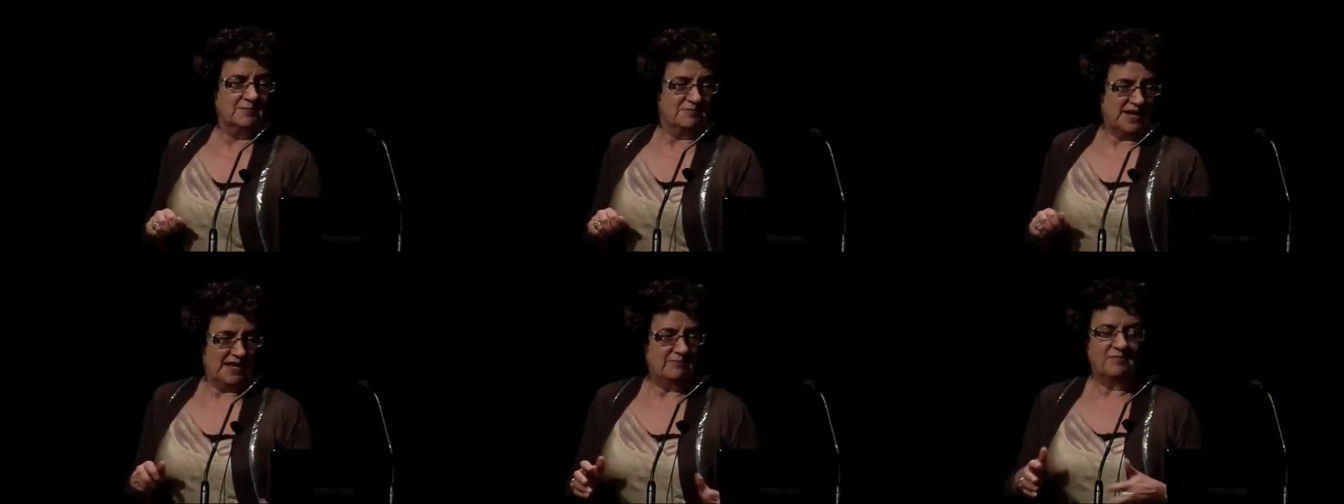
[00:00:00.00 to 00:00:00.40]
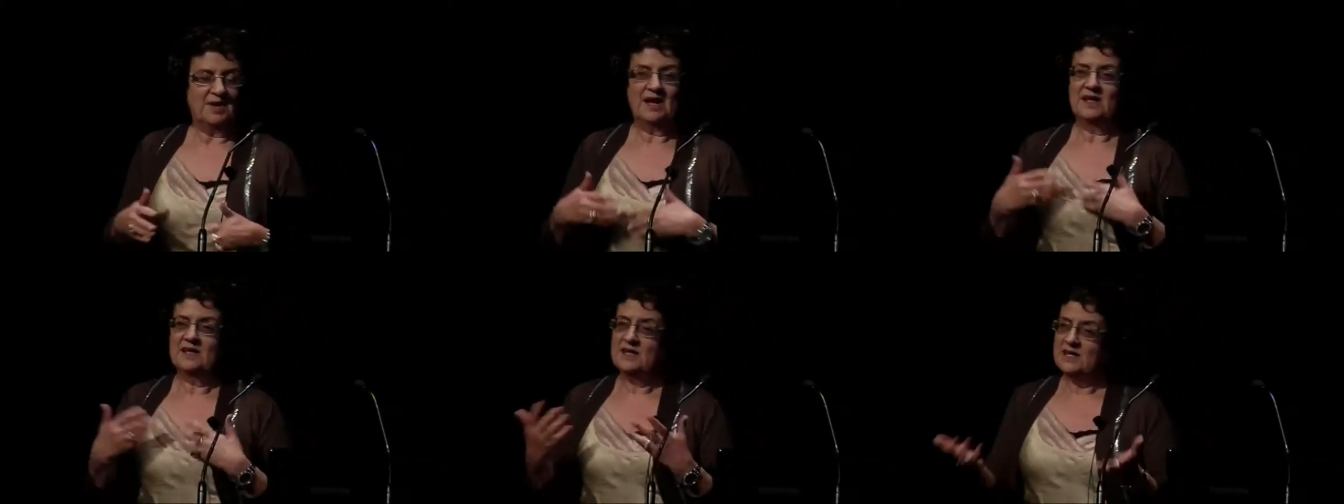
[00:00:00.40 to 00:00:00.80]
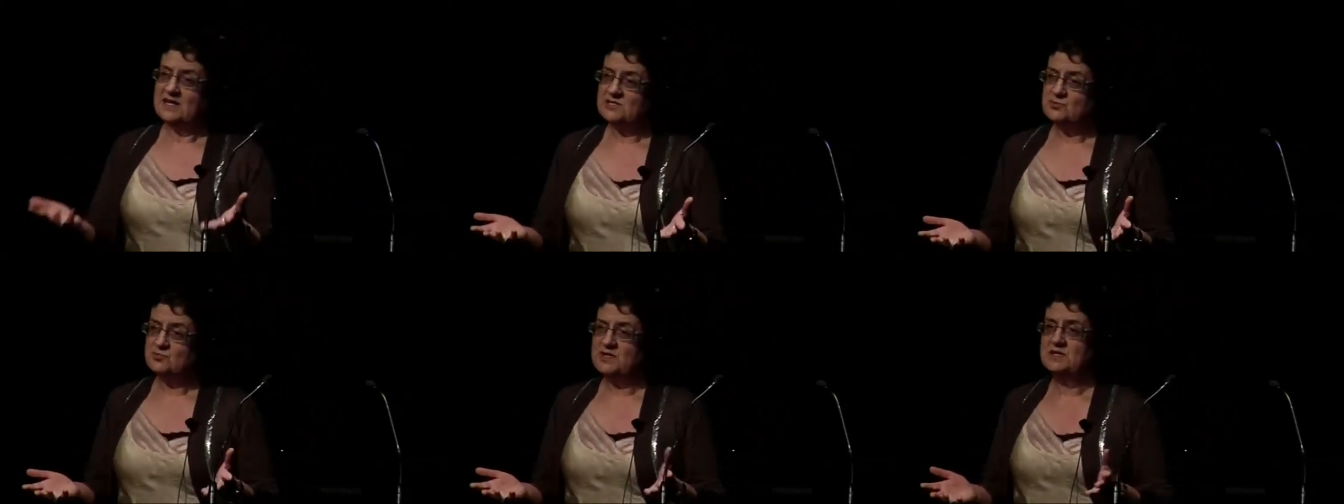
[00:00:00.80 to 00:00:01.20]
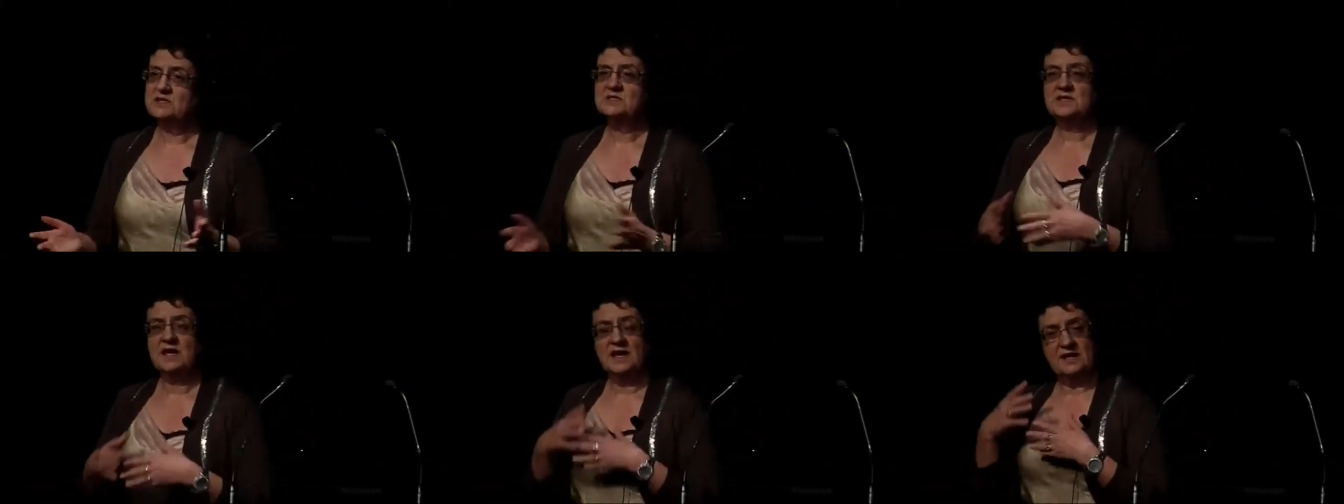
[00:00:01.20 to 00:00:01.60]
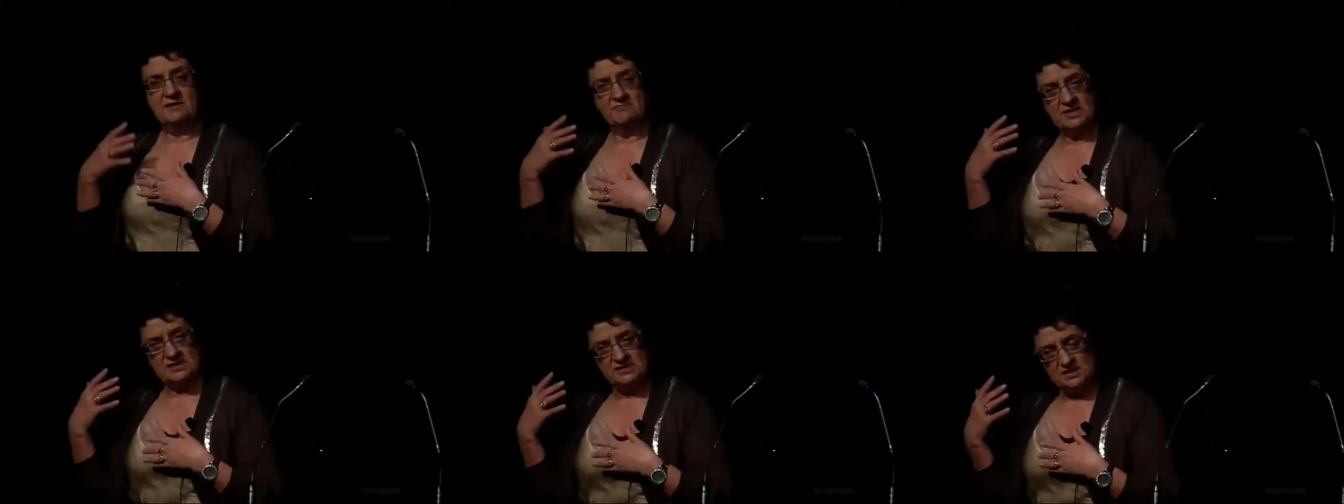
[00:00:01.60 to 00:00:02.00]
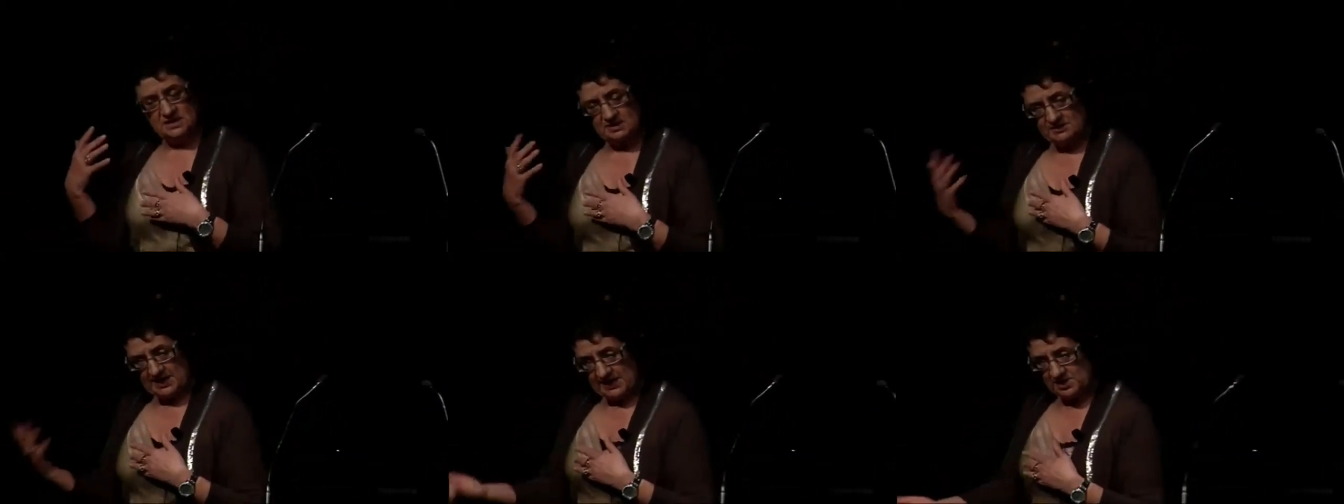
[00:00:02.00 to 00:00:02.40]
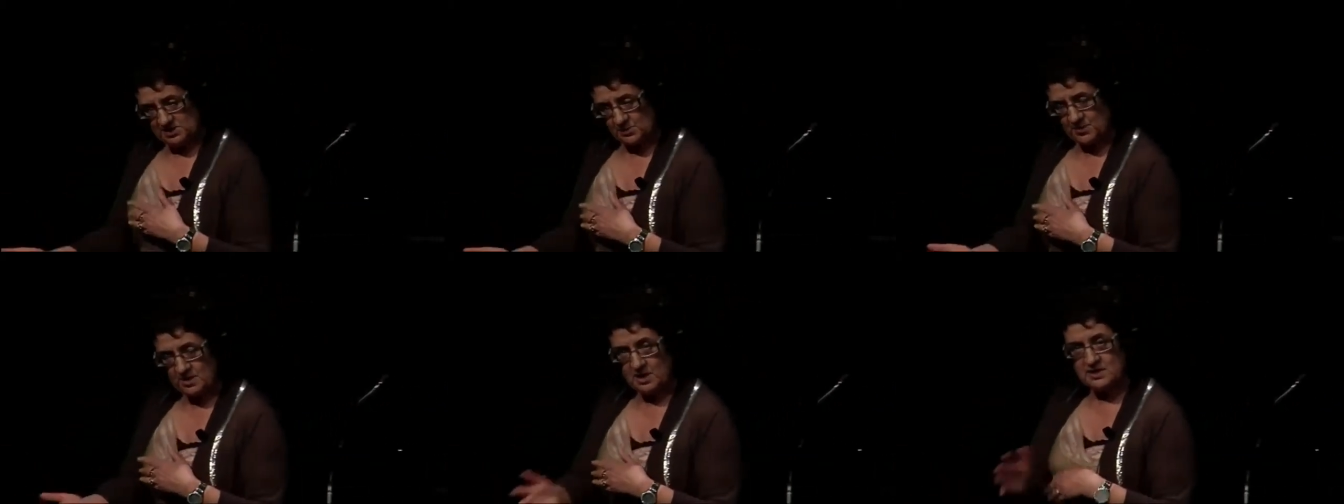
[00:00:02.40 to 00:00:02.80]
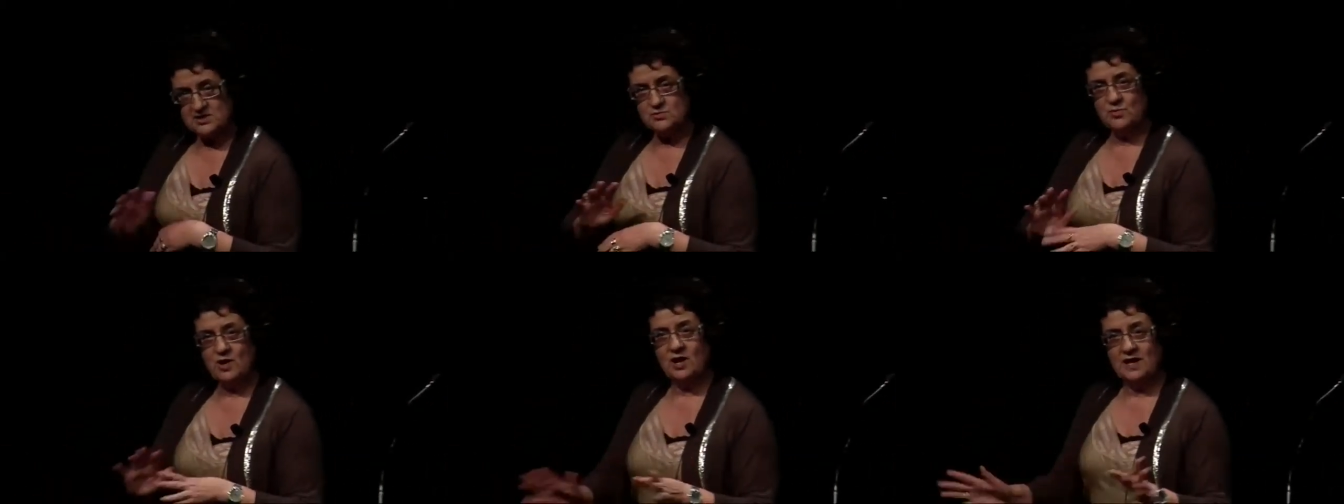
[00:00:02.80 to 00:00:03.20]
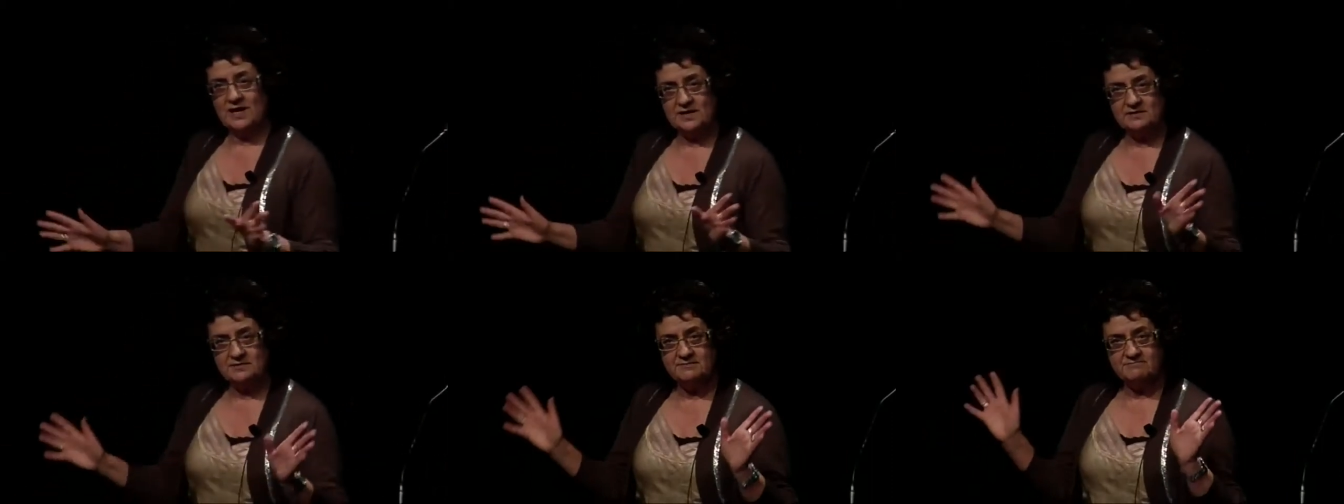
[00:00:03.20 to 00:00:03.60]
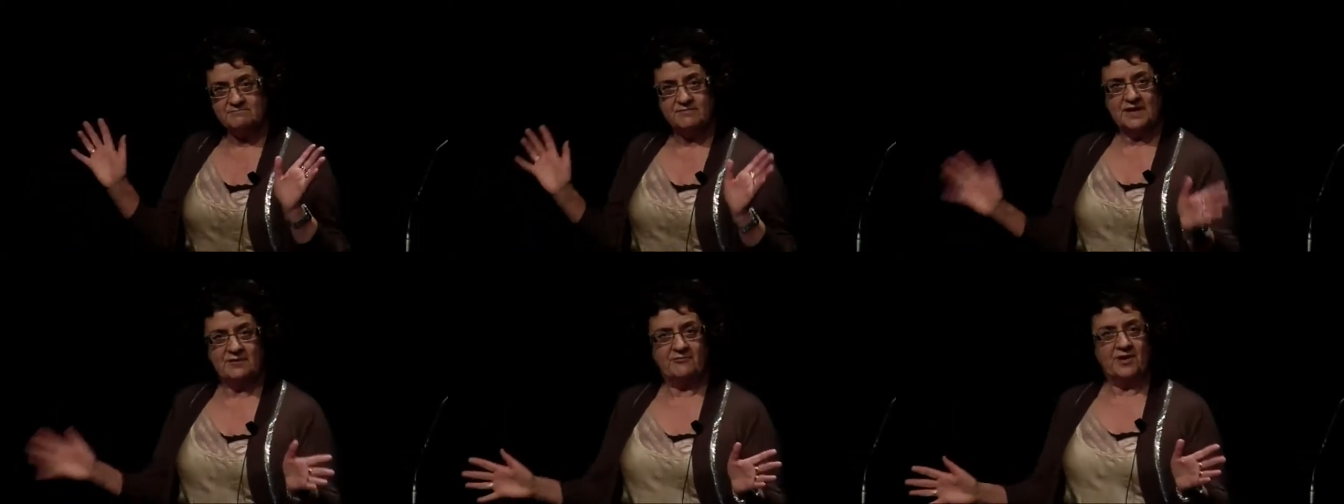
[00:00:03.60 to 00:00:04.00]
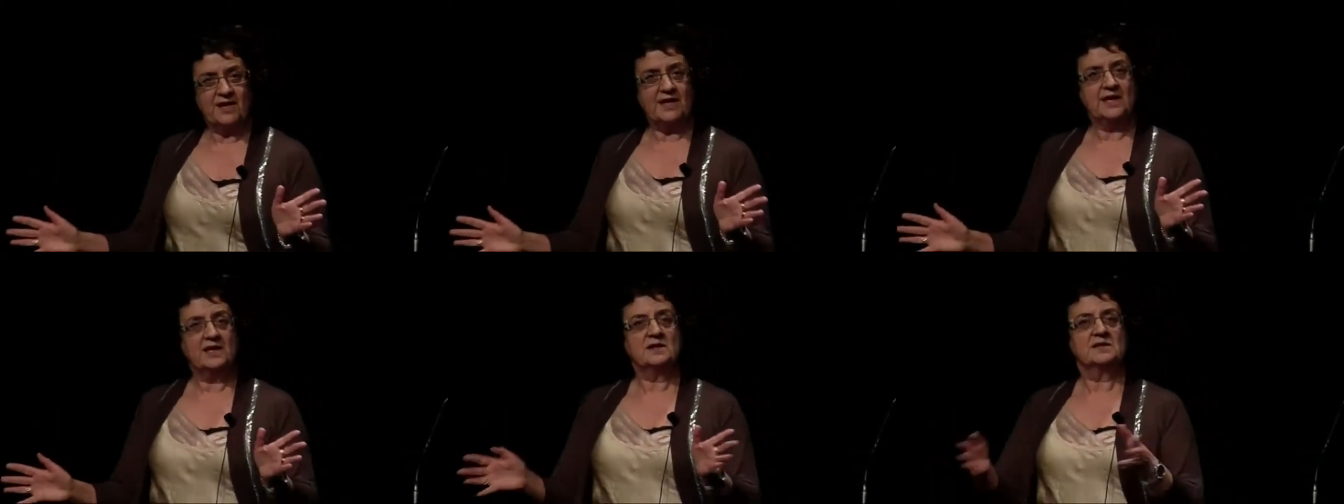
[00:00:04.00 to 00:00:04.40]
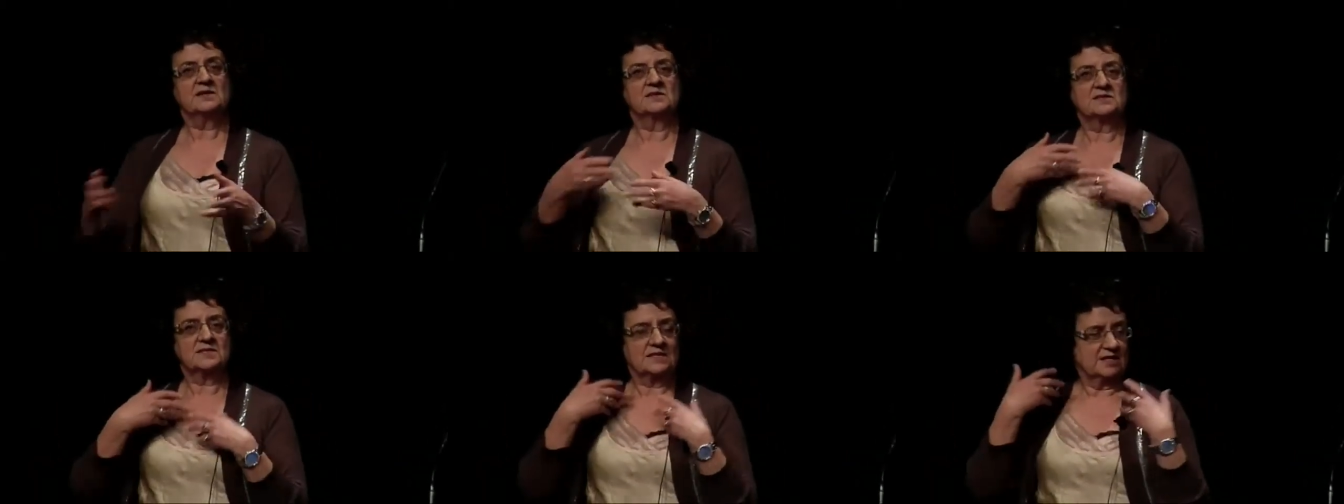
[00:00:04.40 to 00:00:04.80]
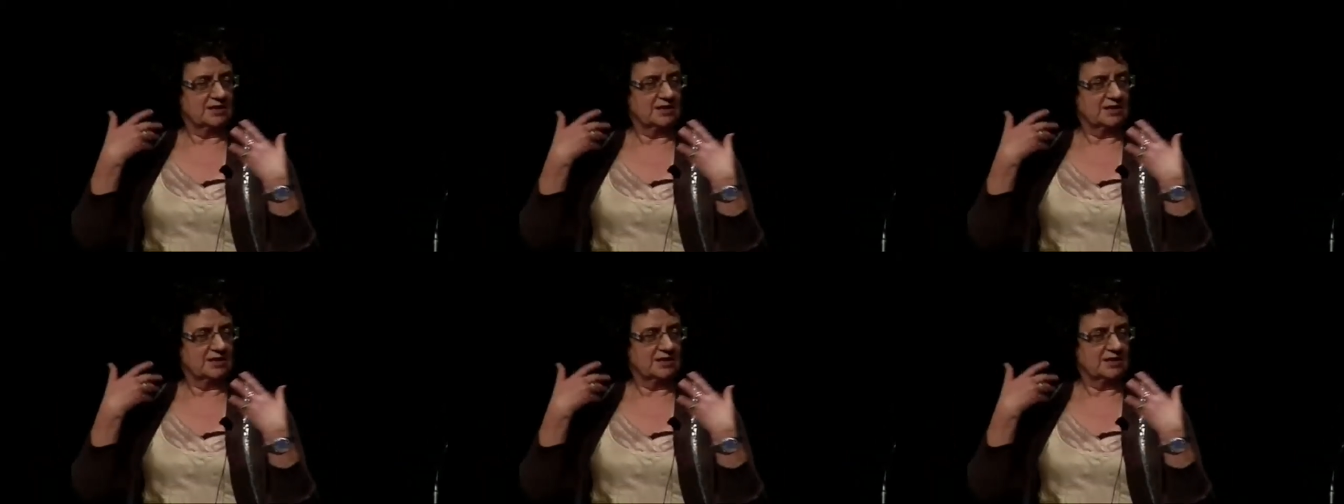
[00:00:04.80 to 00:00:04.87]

But by and large, we can say it's an enterprise-wide affair, it's a